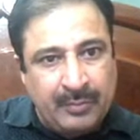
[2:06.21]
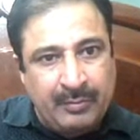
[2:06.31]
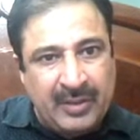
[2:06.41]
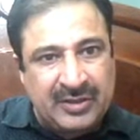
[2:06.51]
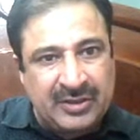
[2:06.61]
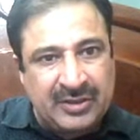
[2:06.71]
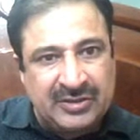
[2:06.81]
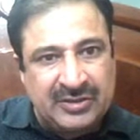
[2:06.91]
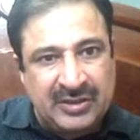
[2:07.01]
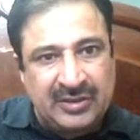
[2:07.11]

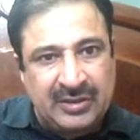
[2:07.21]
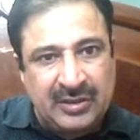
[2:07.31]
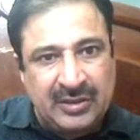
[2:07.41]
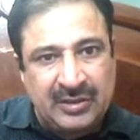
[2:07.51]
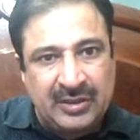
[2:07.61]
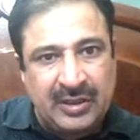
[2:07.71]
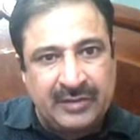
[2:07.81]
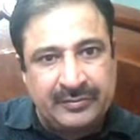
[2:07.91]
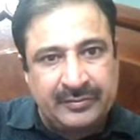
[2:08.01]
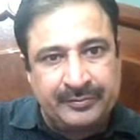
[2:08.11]
methods in Hindi.
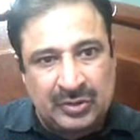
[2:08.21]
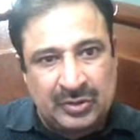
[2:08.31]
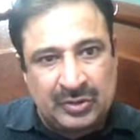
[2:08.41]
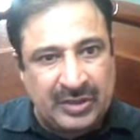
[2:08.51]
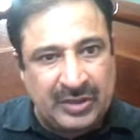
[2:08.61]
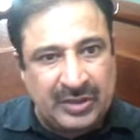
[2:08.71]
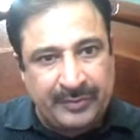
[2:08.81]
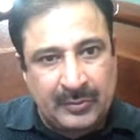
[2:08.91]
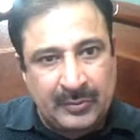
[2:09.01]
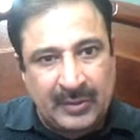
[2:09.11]
See,
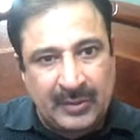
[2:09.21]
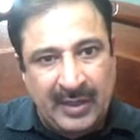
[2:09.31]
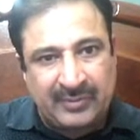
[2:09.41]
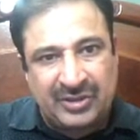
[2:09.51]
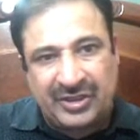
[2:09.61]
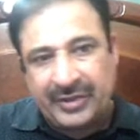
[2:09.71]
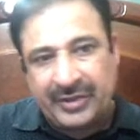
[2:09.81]
I am searching